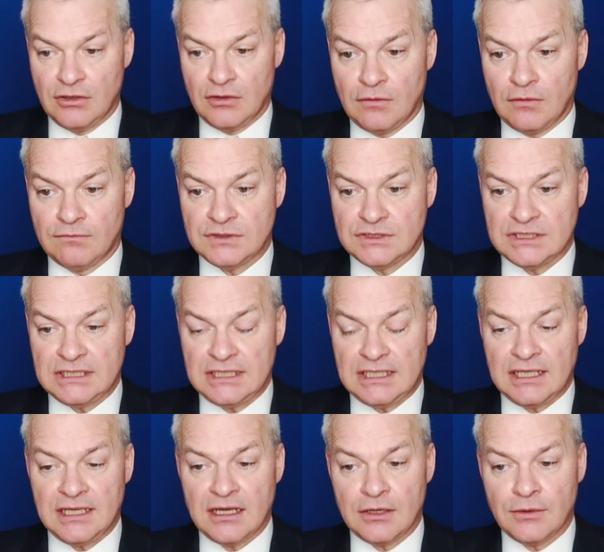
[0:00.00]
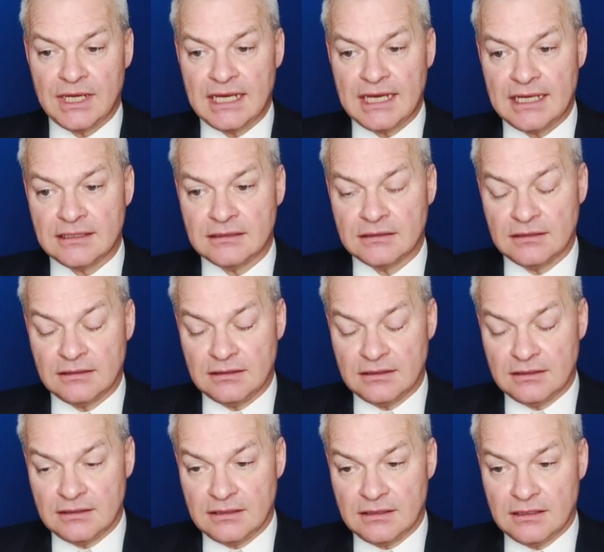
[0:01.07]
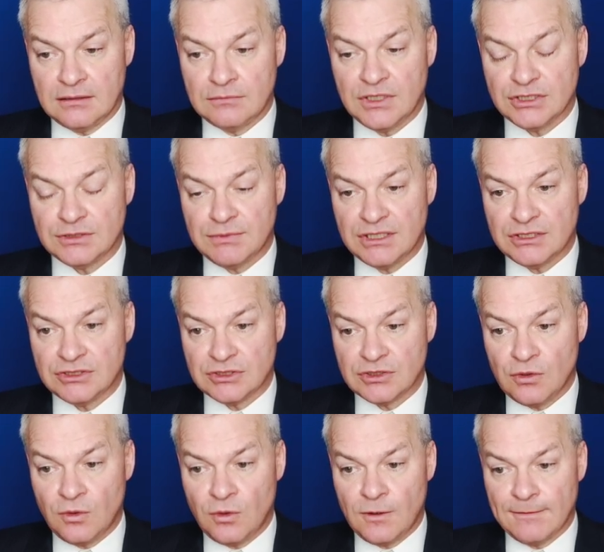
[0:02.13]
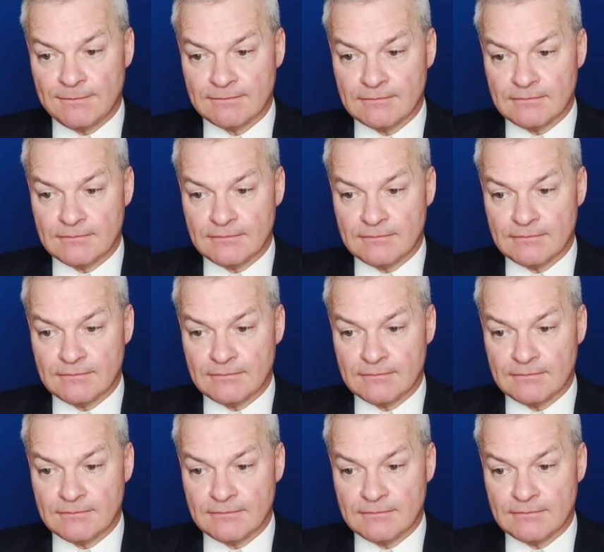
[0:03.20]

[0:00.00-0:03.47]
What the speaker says: Obviously, EOAN, a much better score.